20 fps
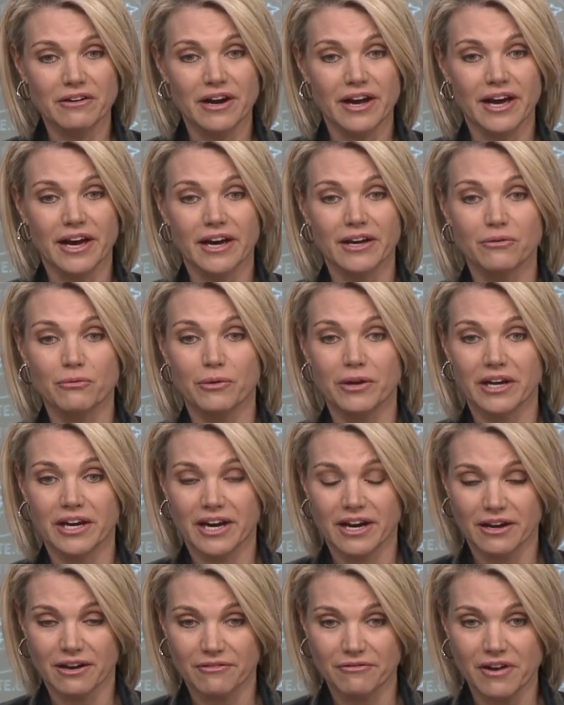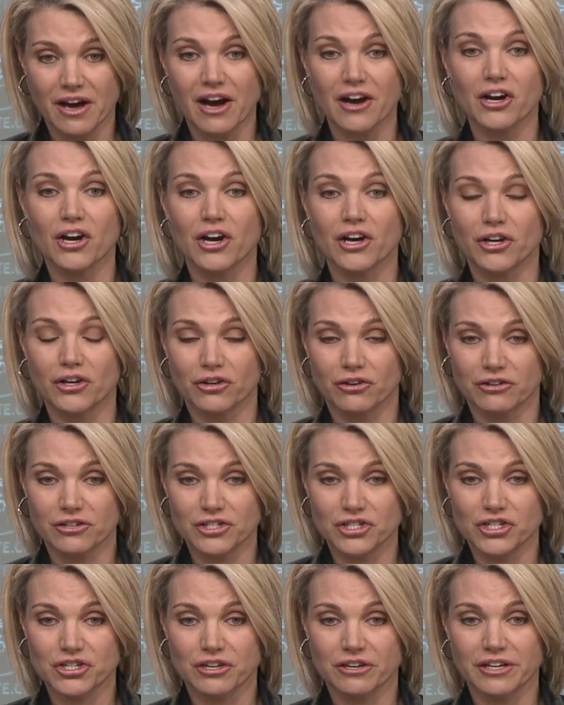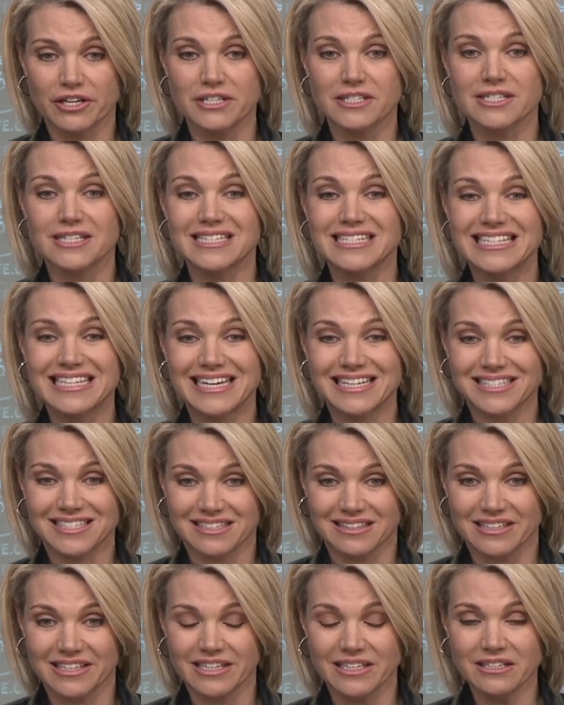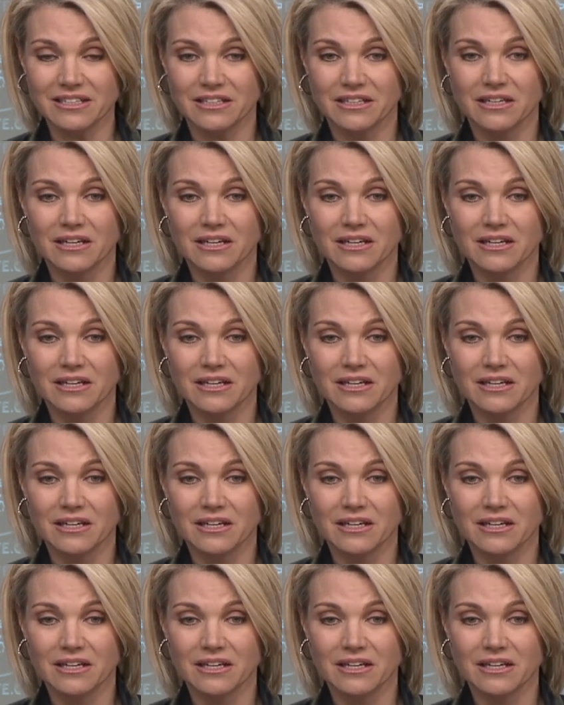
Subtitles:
And we have encouraged Turkey to de-escalate